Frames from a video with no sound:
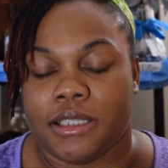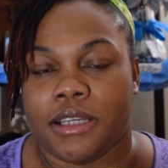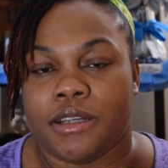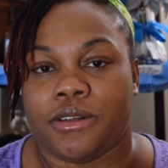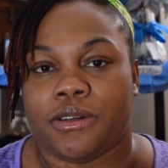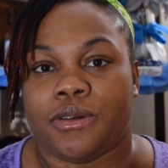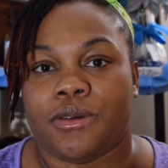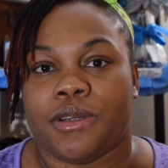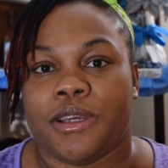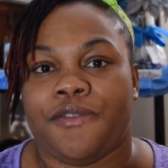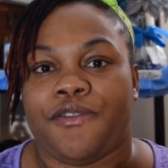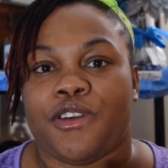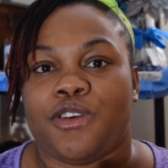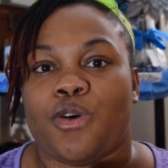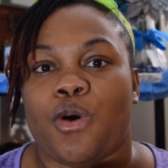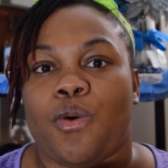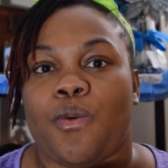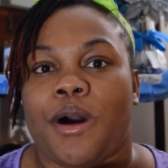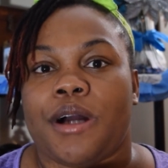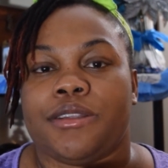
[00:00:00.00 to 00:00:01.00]
you know, if you
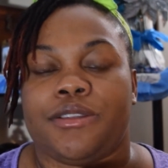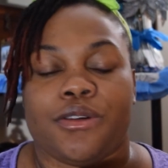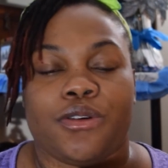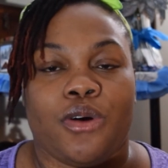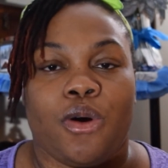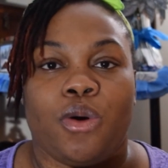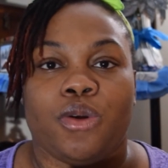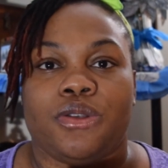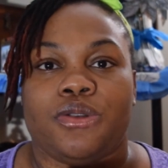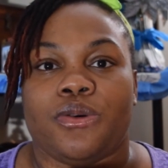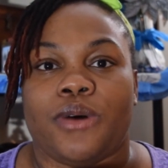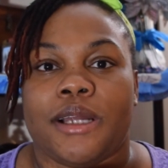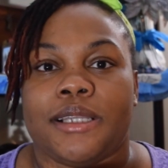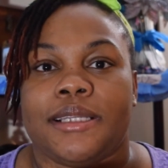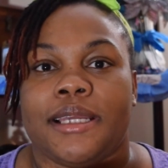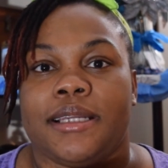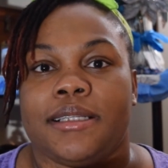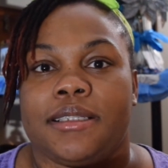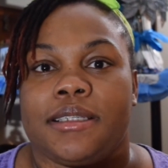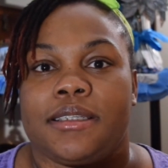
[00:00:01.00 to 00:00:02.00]
don't want to go to a
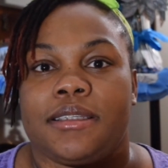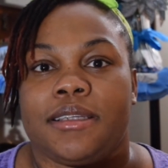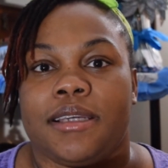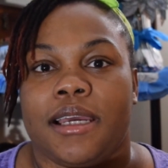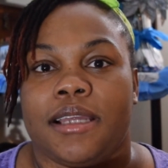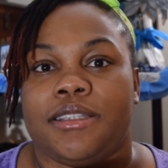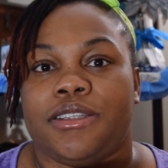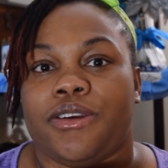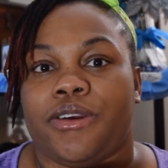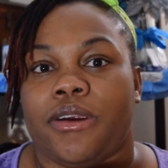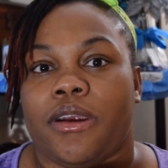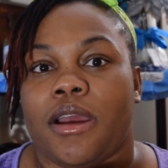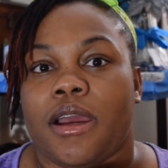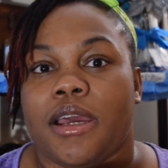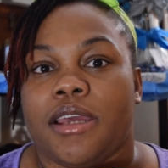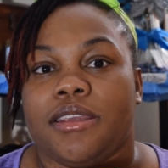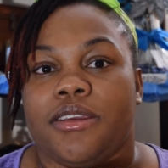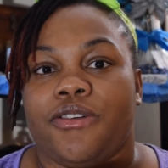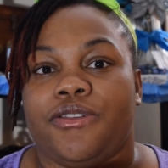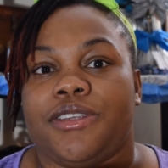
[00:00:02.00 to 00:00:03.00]
dentist to get your
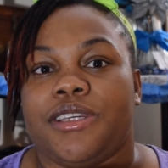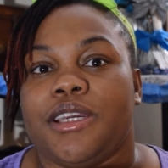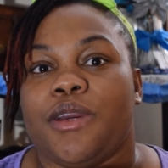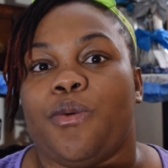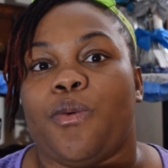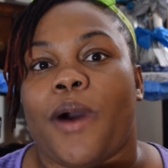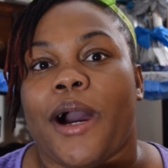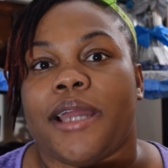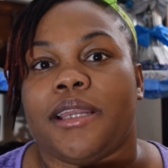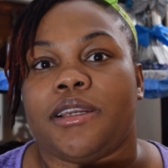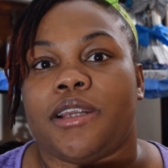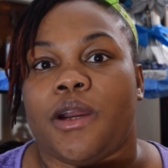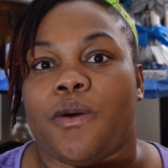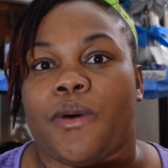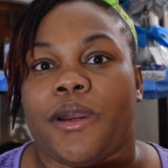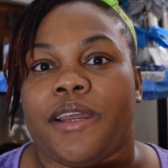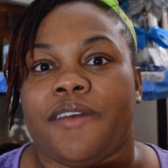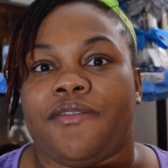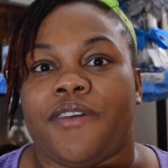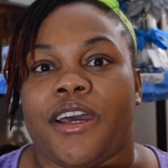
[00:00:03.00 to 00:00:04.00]
teeth whitened or
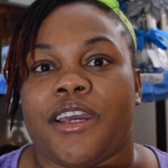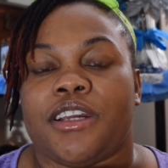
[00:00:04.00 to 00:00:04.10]
whatever,